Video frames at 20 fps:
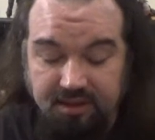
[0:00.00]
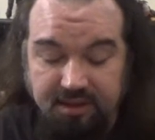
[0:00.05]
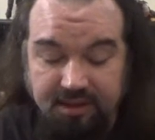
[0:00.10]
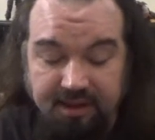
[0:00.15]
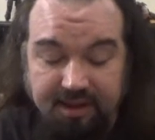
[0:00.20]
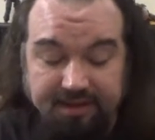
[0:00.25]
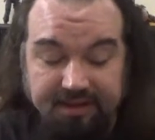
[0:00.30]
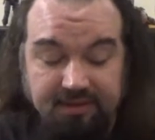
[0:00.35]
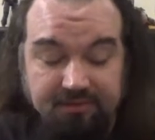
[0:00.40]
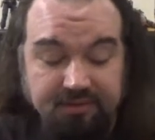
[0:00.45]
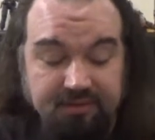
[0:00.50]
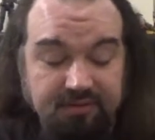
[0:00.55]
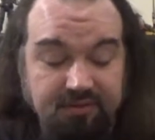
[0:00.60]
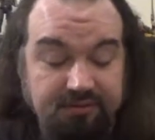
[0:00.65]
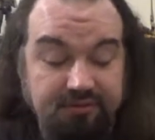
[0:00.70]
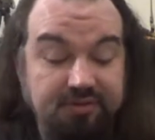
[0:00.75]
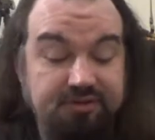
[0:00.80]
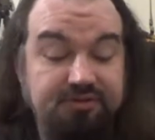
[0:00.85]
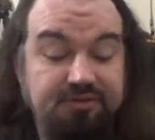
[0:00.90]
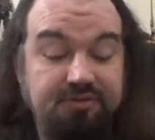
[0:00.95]
And then we
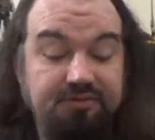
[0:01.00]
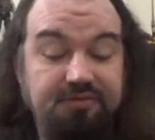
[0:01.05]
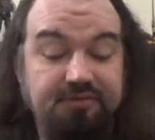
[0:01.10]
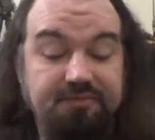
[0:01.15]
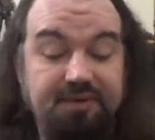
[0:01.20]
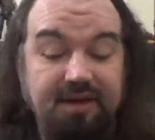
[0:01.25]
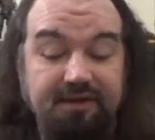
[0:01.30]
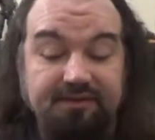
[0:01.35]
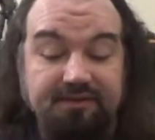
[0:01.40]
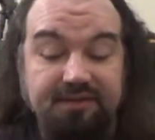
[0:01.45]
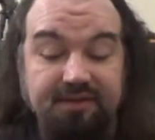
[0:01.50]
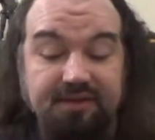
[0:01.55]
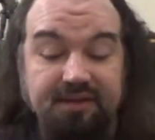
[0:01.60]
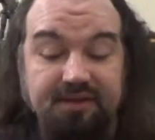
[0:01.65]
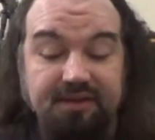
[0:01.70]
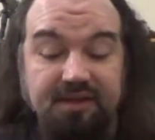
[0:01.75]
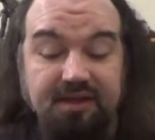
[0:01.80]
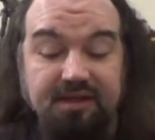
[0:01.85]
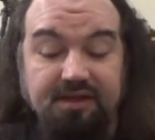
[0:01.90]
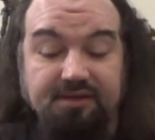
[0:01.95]
learn the truth about
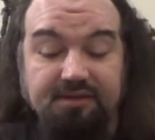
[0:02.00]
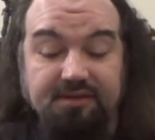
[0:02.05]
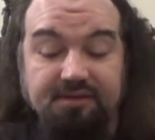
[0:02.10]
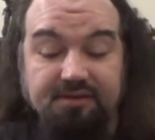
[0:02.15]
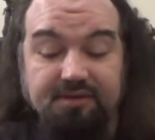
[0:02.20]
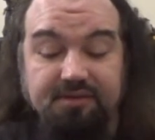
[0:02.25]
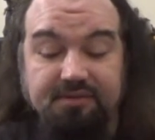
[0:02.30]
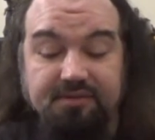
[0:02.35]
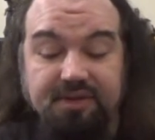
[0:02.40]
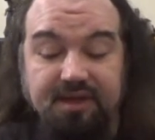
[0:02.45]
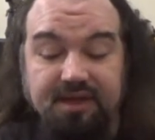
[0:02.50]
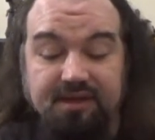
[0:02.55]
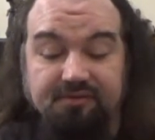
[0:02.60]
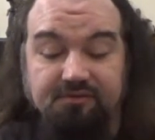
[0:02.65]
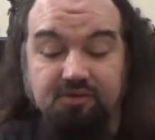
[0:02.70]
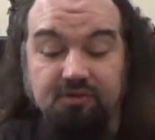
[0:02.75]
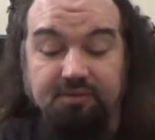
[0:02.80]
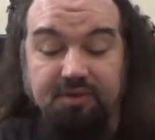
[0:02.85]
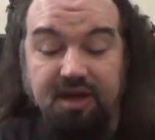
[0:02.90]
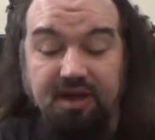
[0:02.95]
the
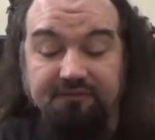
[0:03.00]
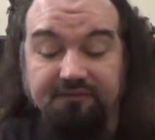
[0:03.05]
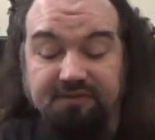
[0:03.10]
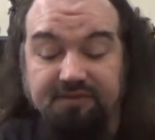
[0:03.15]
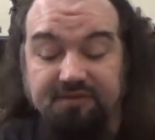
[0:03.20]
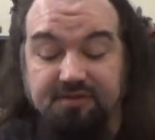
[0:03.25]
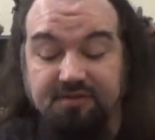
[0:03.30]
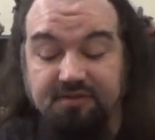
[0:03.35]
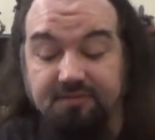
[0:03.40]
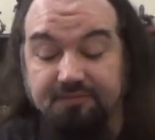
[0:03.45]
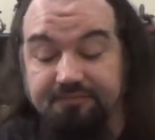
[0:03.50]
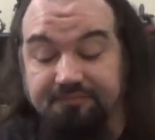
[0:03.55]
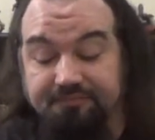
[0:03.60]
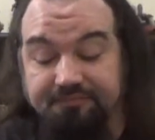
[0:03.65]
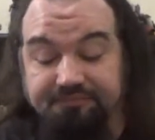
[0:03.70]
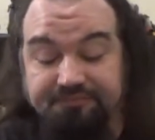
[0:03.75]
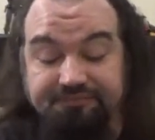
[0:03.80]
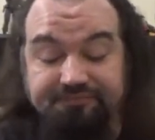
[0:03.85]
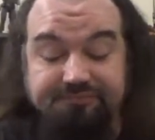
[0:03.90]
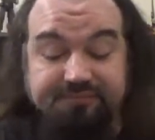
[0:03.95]
X-Corp office.
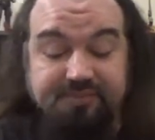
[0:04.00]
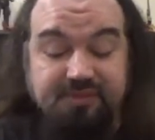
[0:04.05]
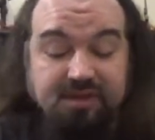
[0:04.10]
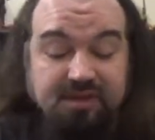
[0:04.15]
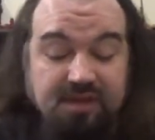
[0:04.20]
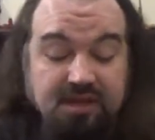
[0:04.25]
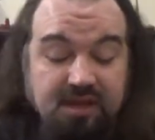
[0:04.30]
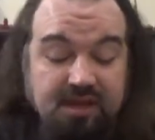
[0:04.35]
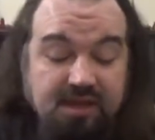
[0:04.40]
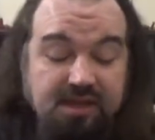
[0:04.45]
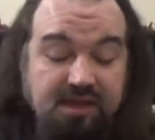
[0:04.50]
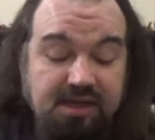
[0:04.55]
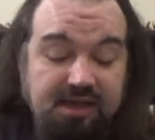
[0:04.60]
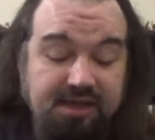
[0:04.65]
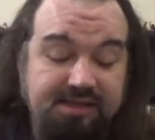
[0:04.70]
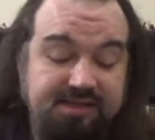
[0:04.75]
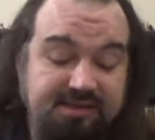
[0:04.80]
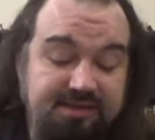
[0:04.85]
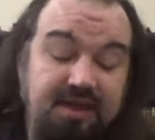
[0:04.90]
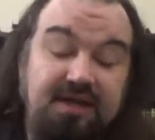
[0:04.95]

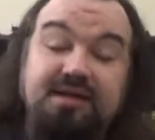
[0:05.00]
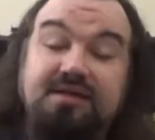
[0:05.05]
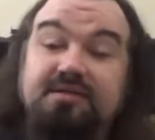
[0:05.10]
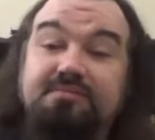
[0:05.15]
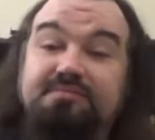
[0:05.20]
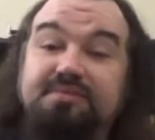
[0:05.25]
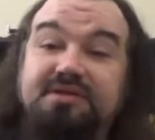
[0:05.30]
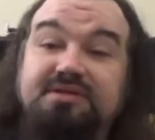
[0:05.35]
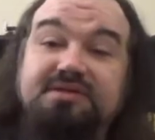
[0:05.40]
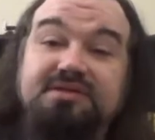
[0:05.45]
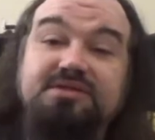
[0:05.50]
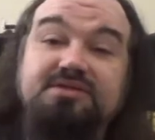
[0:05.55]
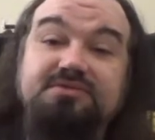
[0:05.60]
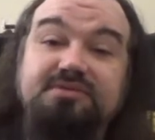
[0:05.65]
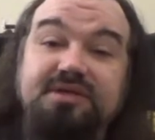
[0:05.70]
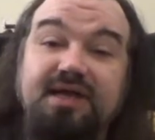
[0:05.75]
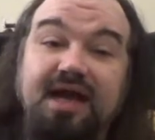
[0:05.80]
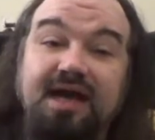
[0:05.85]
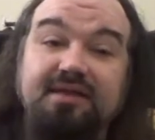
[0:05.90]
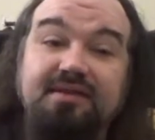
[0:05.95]
It's not built into
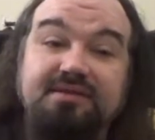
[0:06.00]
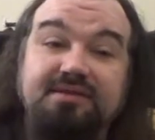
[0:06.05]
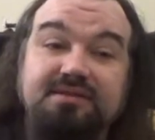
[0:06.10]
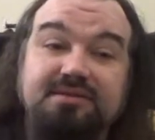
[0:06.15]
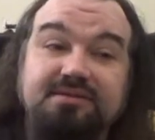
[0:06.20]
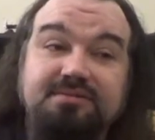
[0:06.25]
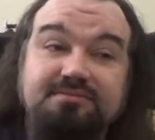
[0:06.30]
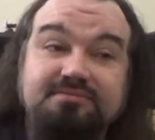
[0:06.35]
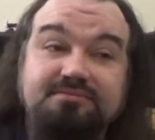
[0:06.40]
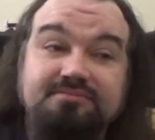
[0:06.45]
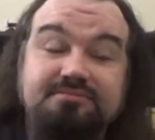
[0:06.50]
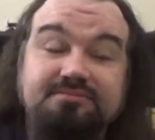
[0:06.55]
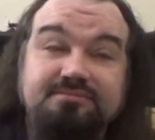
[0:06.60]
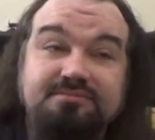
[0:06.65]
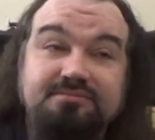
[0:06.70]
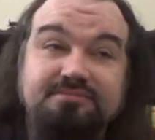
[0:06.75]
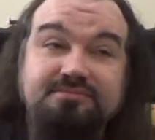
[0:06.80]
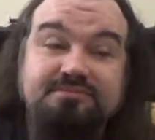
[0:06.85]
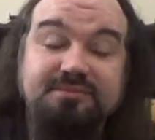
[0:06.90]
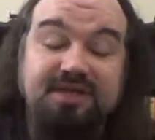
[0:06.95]
an island.
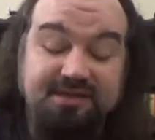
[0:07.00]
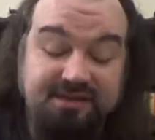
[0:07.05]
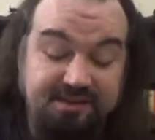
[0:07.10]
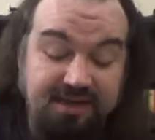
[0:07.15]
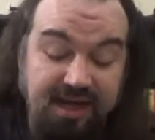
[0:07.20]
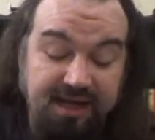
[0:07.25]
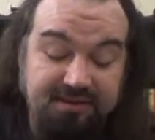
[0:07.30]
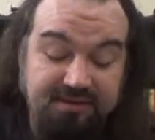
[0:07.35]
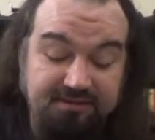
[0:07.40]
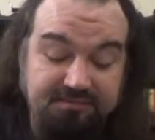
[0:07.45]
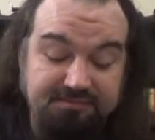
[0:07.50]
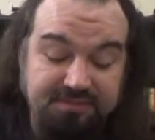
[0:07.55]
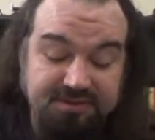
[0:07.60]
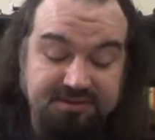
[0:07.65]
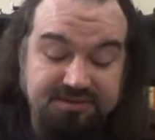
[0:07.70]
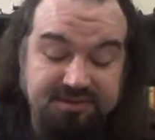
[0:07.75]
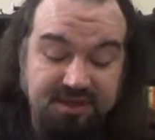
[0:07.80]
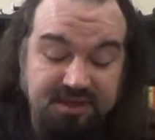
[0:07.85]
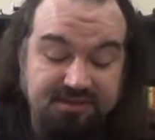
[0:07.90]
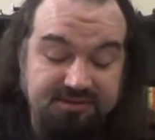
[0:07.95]
It's an island
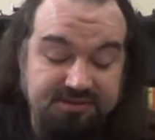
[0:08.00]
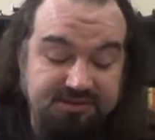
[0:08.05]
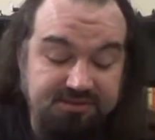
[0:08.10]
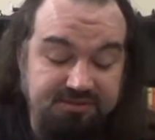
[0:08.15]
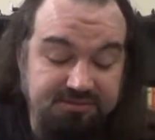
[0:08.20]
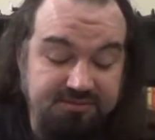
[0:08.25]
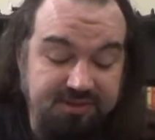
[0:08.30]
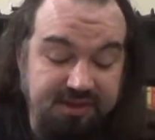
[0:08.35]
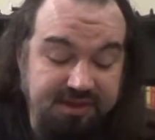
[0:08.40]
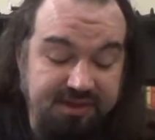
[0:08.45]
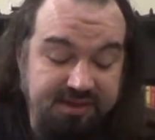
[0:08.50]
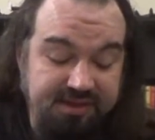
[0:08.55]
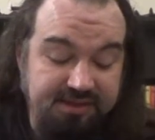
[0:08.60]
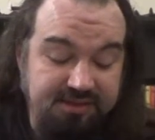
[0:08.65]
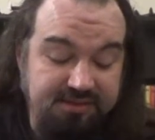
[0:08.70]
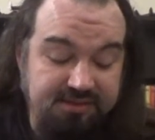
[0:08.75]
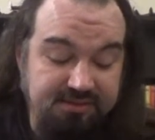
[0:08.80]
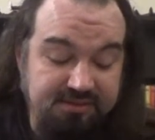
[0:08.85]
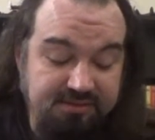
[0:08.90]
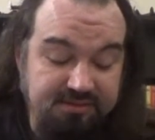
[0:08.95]
built onto
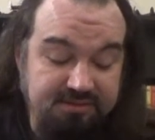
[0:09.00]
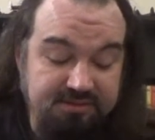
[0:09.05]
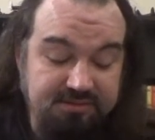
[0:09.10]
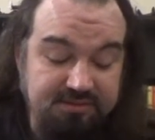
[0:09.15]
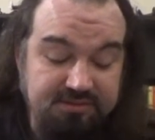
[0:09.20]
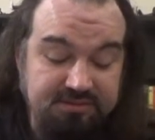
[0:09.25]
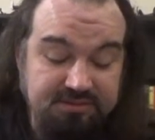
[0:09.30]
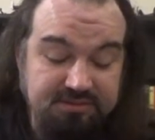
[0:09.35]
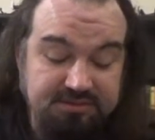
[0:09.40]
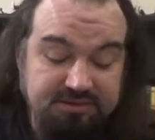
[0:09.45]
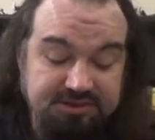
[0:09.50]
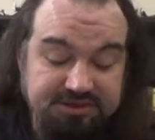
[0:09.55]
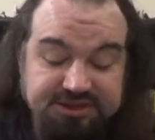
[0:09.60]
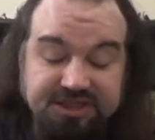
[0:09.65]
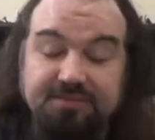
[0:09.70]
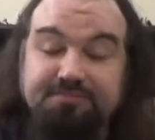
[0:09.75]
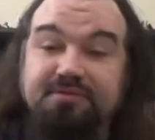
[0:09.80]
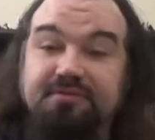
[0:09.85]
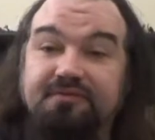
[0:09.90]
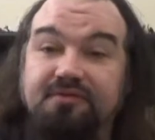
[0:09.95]
a
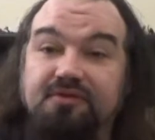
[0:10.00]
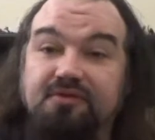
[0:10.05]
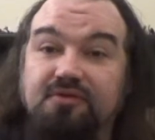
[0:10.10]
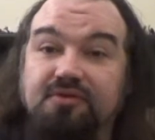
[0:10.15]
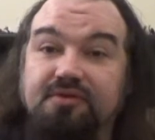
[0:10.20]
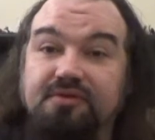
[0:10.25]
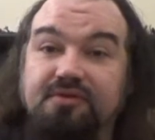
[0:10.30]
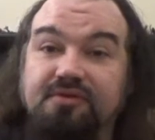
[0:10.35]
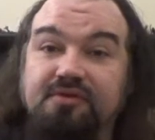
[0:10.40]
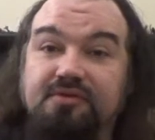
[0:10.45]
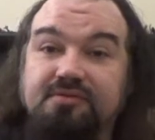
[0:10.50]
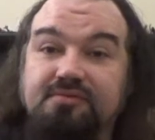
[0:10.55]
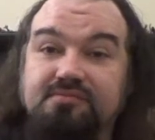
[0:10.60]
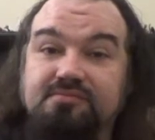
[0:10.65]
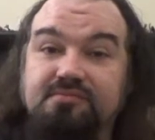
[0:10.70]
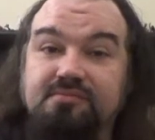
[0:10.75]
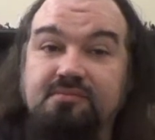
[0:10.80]
ship of sorts.